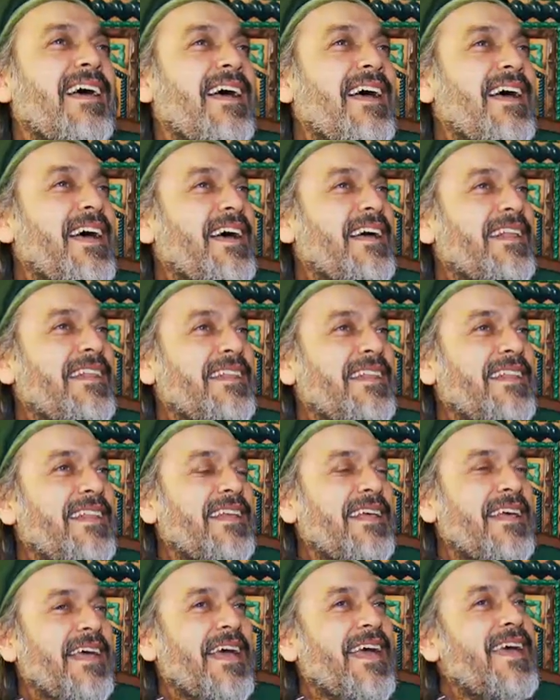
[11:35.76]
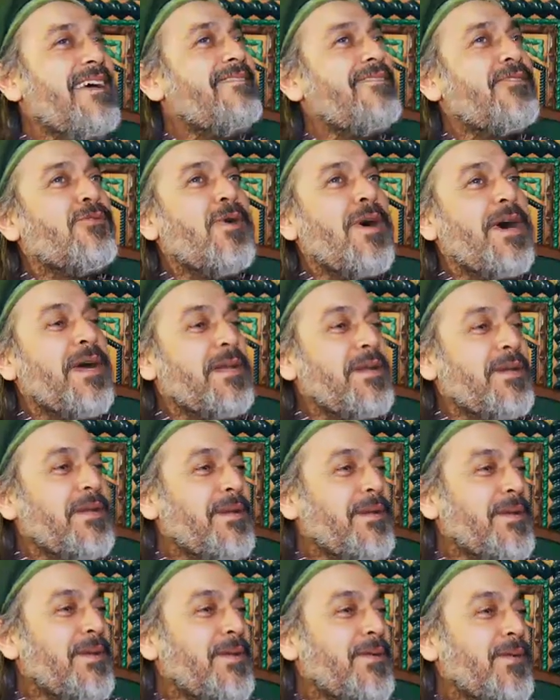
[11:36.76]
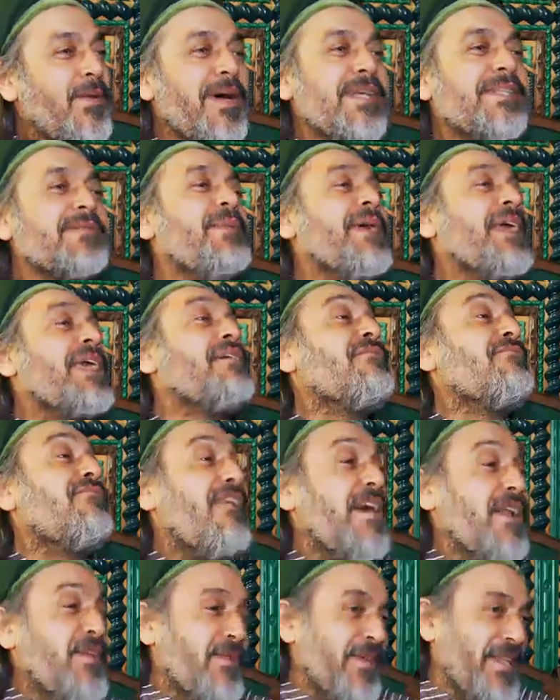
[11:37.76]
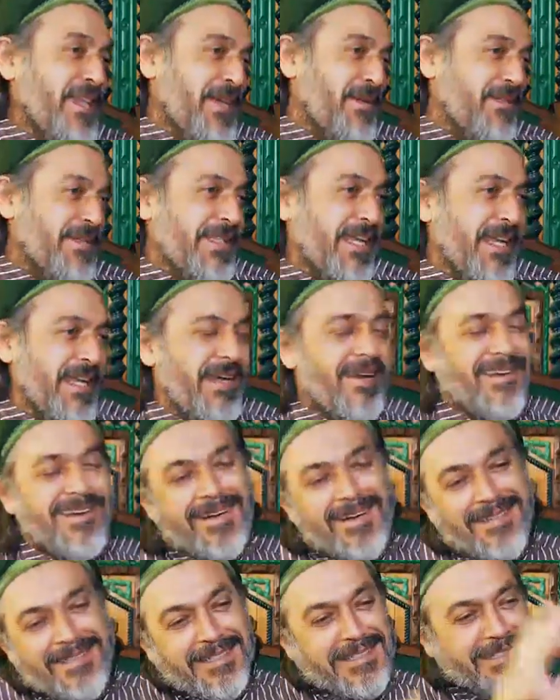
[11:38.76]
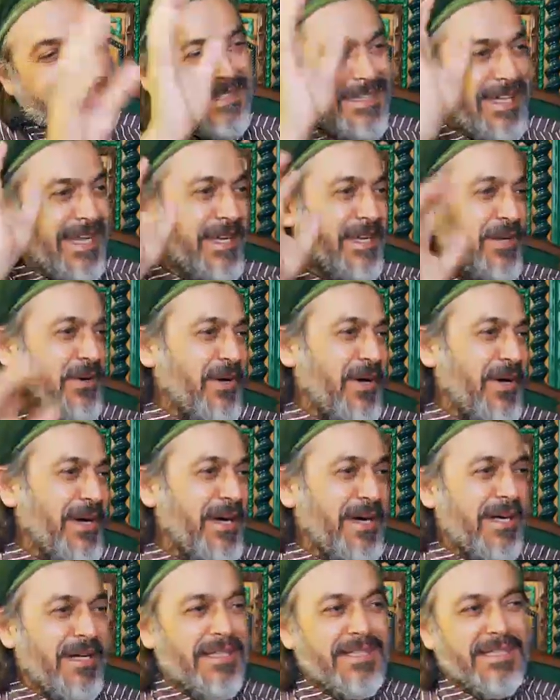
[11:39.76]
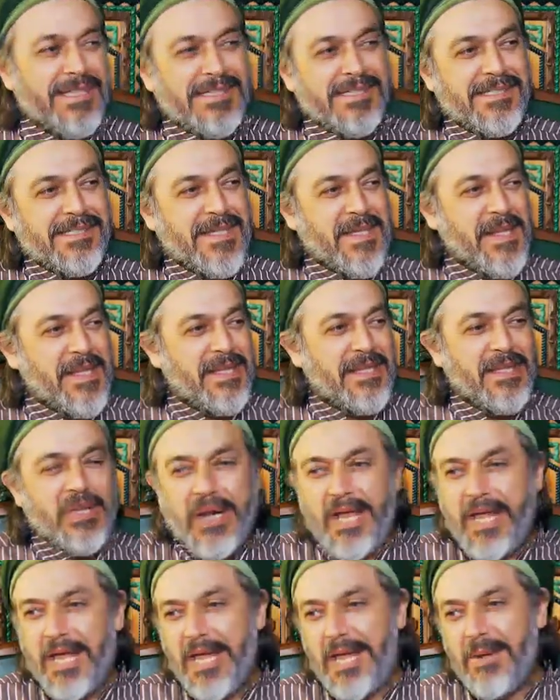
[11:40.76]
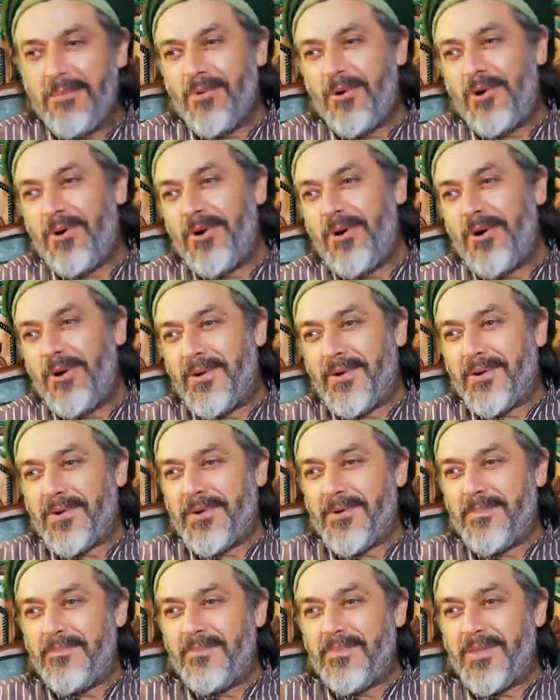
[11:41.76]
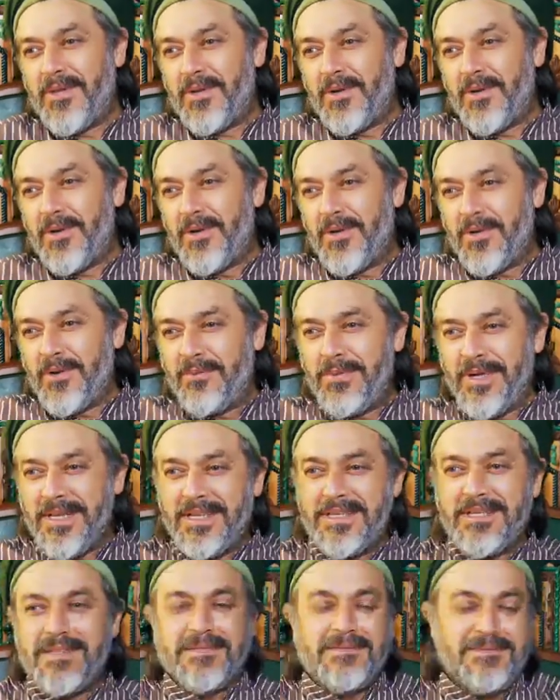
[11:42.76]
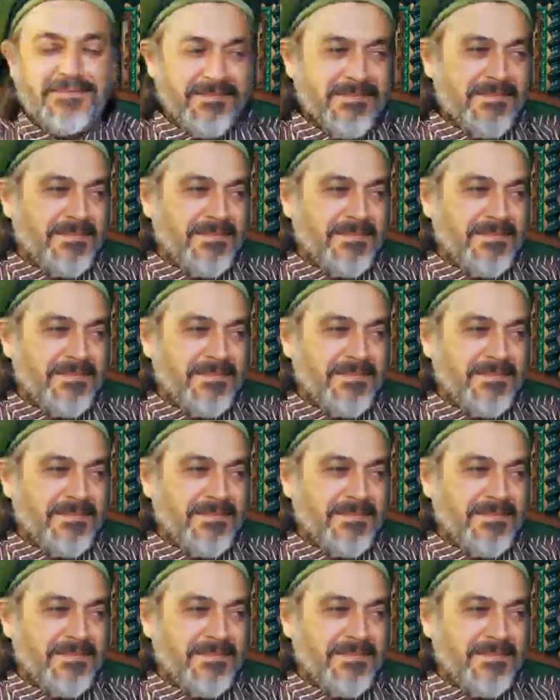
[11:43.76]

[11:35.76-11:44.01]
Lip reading: And everyone was making fun with him, say, oh, this is like your, it is dream, or, you know, you've been